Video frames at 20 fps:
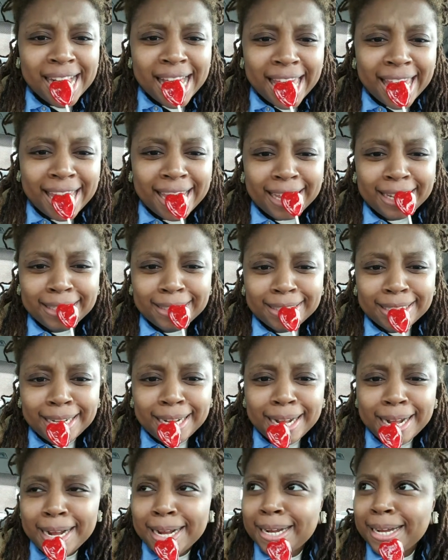And
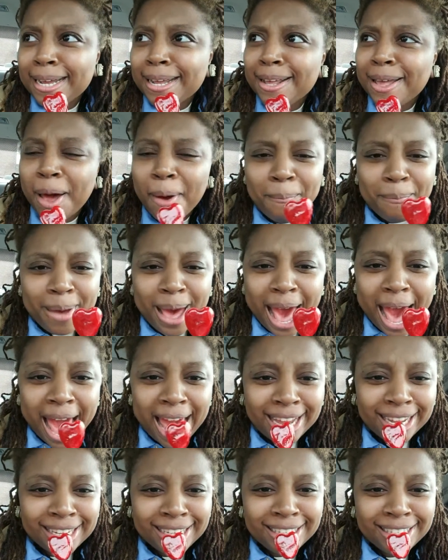uh, I'm
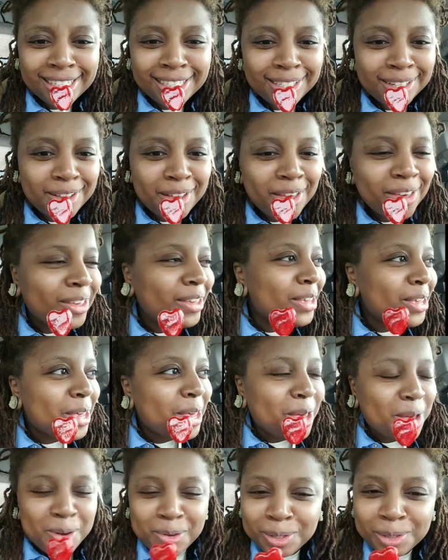back.
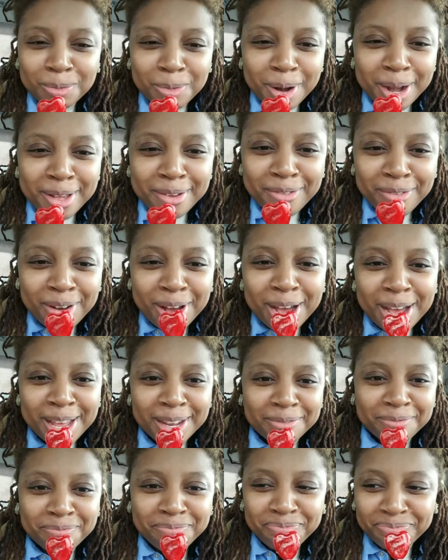It was pretty
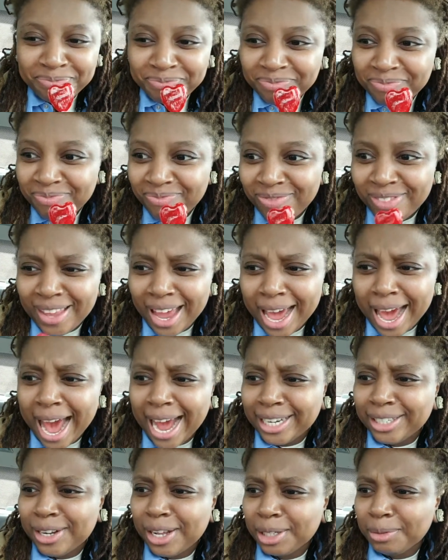fun.
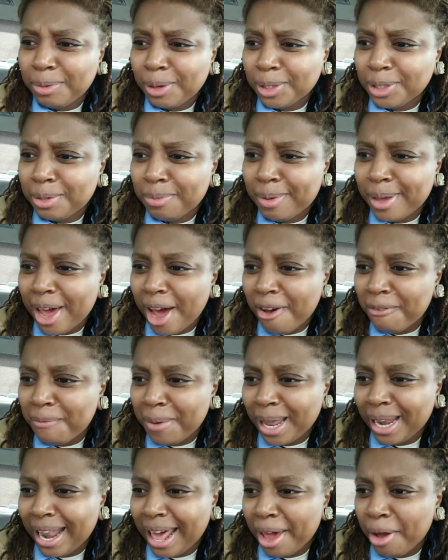Actually, I was supposed to be off
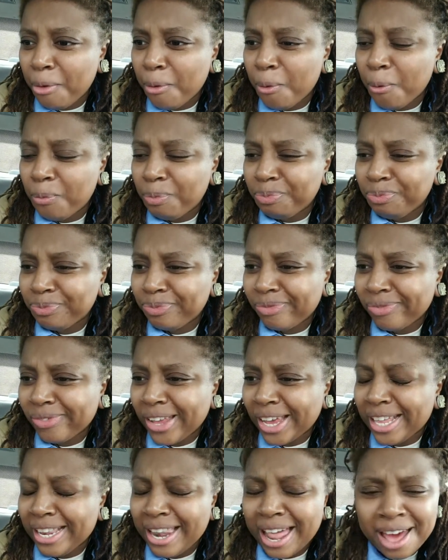by like
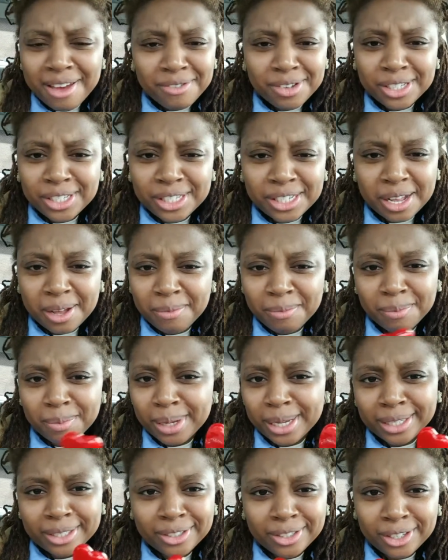11 something,
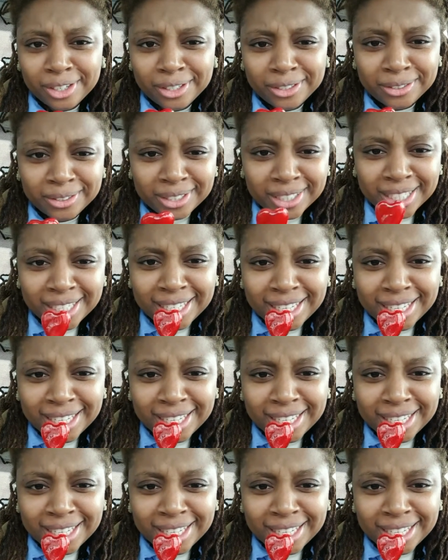but you know,